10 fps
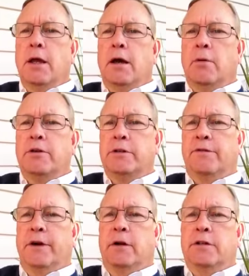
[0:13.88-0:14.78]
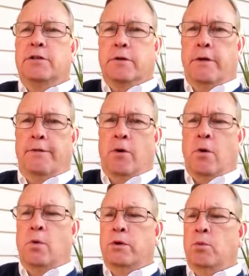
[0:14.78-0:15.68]
which is fairly
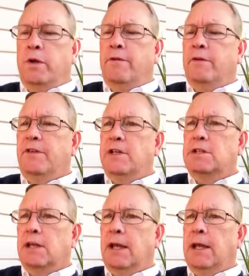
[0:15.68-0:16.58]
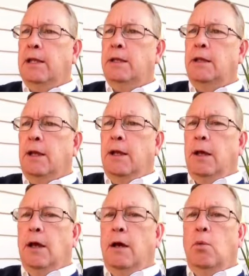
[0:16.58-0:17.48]
straightforward. We've investigated
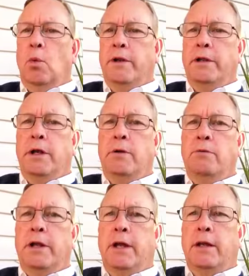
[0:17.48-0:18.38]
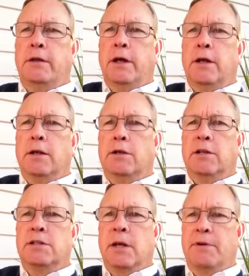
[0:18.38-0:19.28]
OneNote and looked
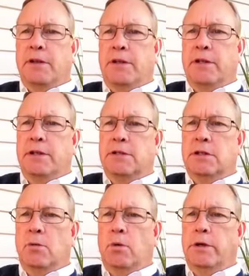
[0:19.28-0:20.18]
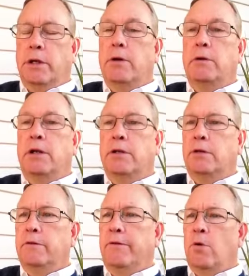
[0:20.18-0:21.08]
at some of the things that OneNote can
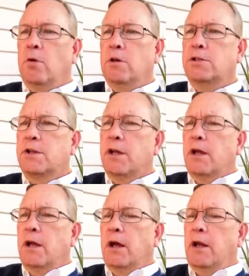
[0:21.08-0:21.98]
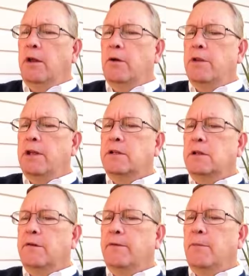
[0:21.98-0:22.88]
do for us. I know
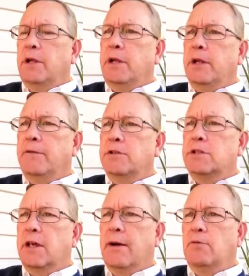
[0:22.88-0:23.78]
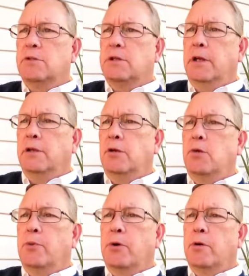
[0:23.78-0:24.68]
that for many of us that was a
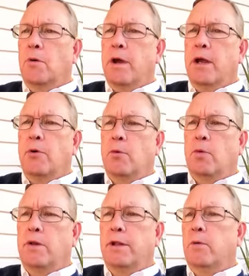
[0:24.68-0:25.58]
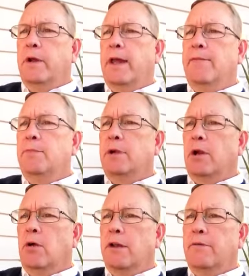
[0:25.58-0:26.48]
new program or one that we haven't been
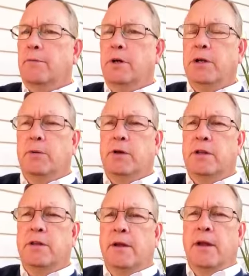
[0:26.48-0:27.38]
all that familiar with.